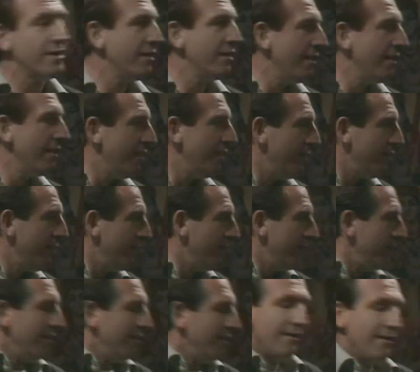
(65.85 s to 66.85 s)

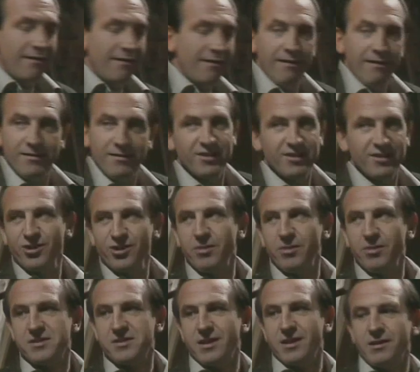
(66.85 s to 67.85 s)
It's the
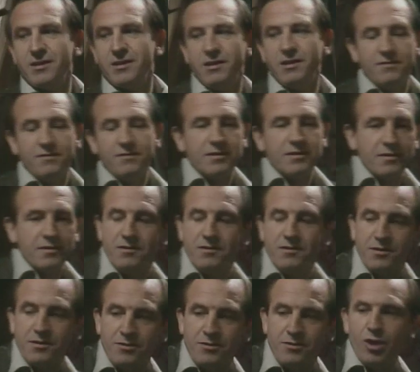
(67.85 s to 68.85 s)
trouble, you see,
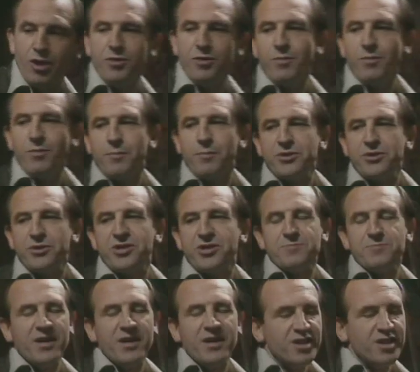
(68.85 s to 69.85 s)
nobody
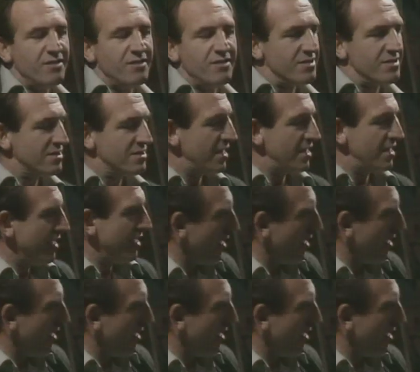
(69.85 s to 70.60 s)
appreciates my generosity.